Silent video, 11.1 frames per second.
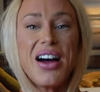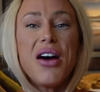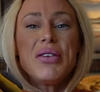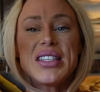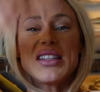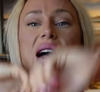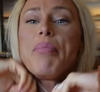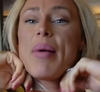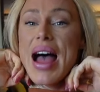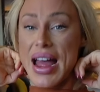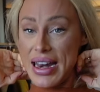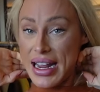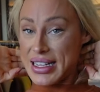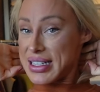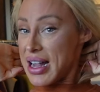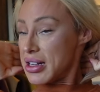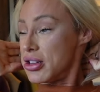Oh, it's not bad.
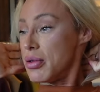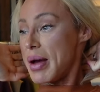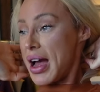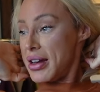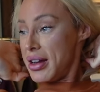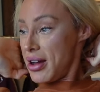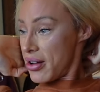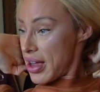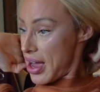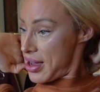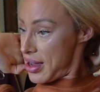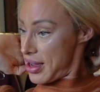It's not too bad. Okay.